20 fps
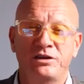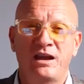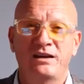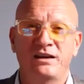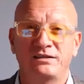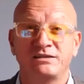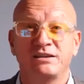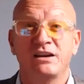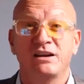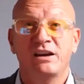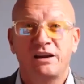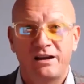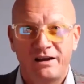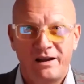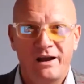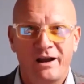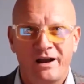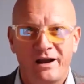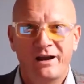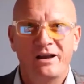in that
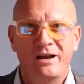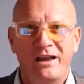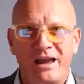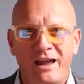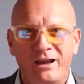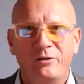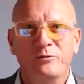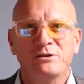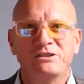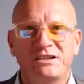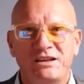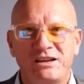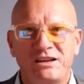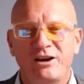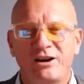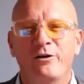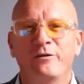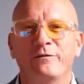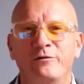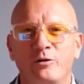equity
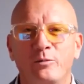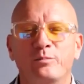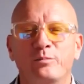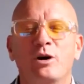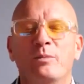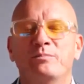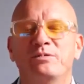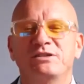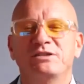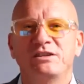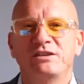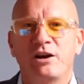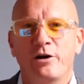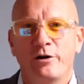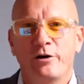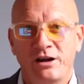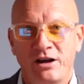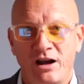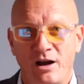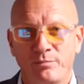of your property
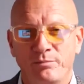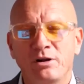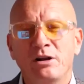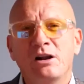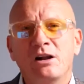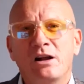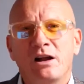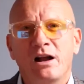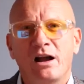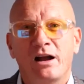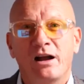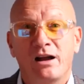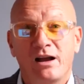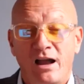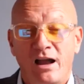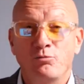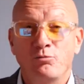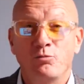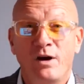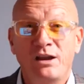going up.
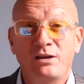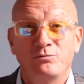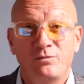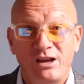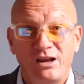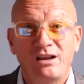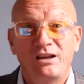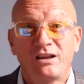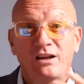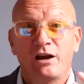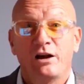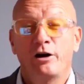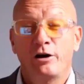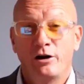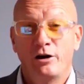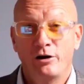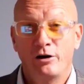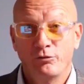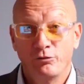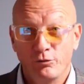And when we
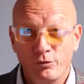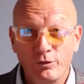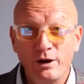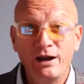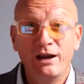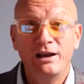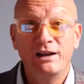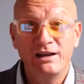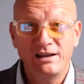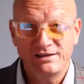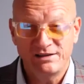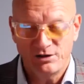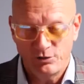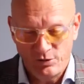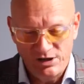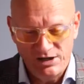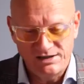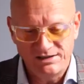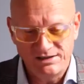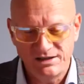are really
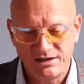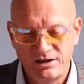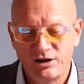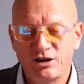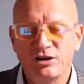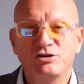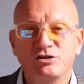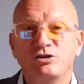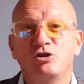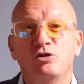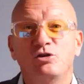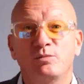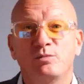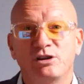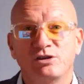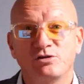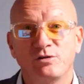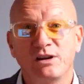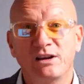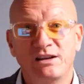squeezed and the consumer
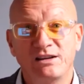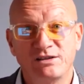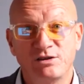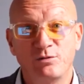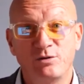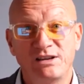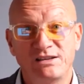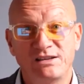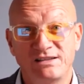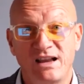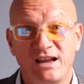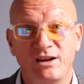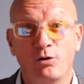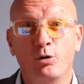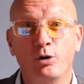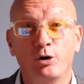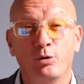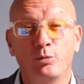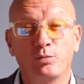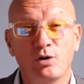is really squeezed, that
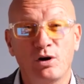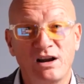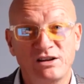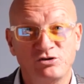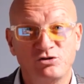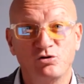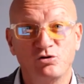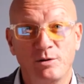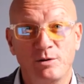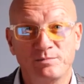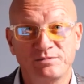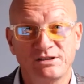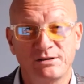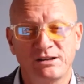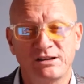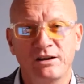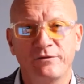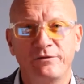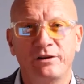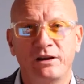oil price drops
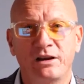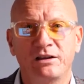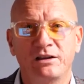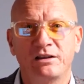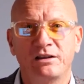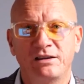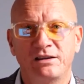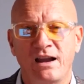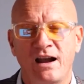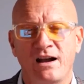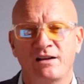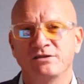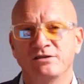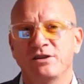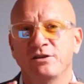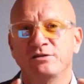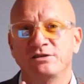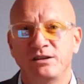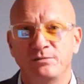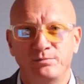significantly down.
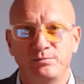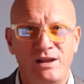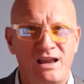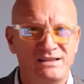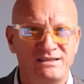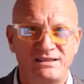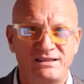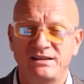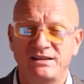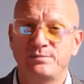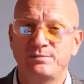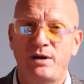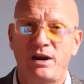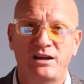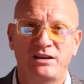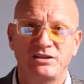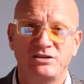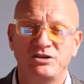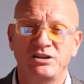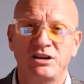So it's in plastics,
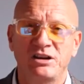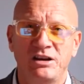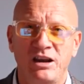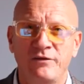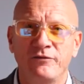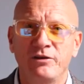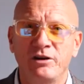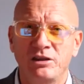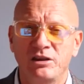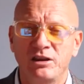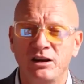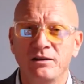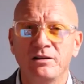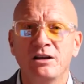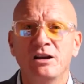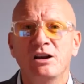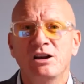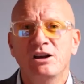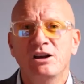packaging, and everything.